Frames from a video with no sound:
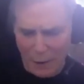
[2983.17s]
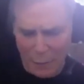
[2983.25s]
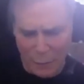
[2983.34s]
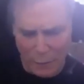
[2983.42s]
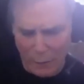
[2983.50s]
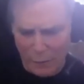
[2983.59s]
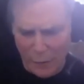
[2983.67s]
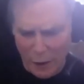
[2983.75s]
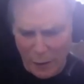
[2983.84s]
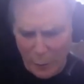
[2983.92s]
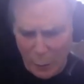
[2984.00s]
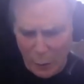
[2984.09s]
He's from a
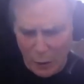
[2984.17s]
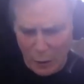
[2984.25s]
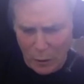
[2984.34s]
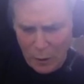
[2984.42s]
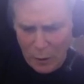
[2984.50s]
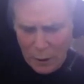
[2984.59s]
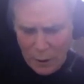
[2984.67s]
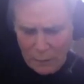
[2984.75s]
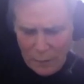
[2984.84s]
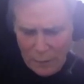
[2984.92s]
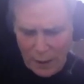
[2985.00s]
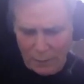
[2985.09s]
very poor
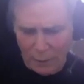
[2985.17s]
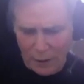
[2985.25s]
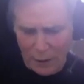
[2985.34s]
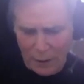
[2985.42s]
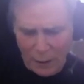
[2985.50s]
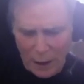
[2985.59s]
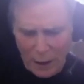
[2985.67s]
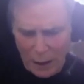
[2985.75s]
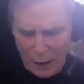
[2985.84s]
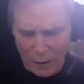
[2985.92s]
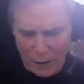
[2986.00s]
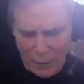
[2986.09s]
family uh,
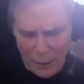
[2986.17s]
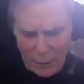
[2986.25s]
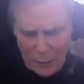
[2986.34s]
in the mid,